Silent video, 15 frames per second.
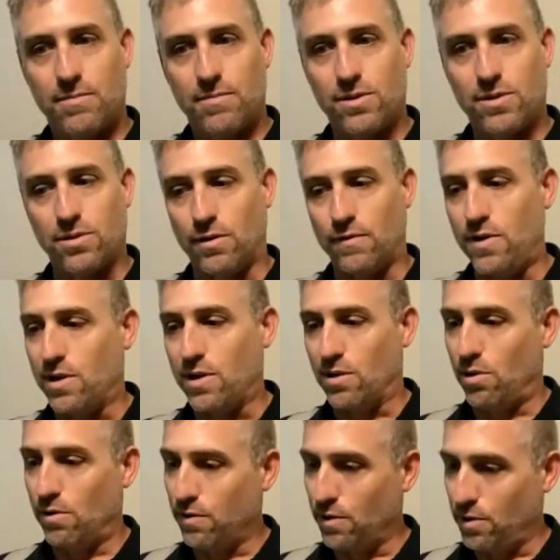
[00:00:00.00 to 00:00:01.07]
So if you can
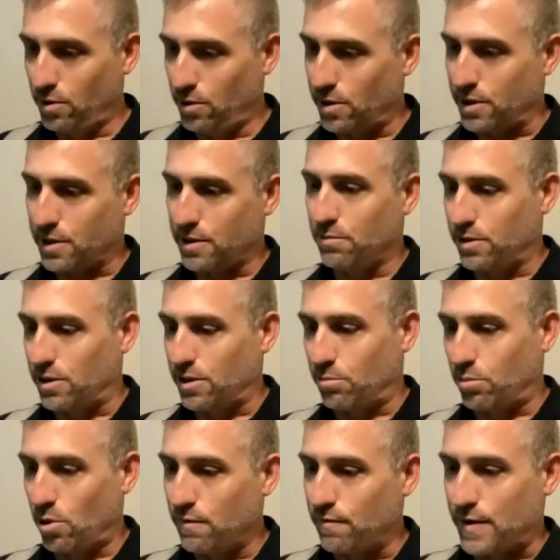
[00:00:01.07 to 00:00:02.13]
overlook what the
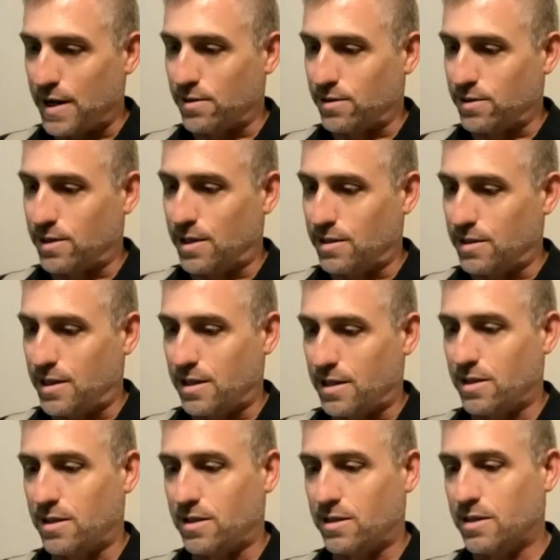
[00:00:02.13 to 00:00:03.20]
profile says and
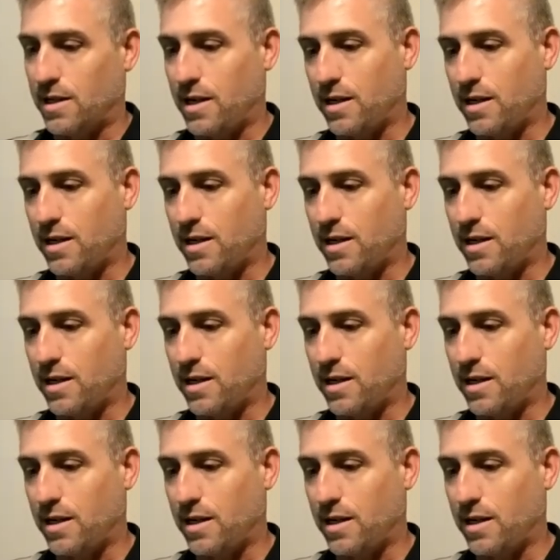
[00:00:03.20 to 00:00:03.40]
actually say,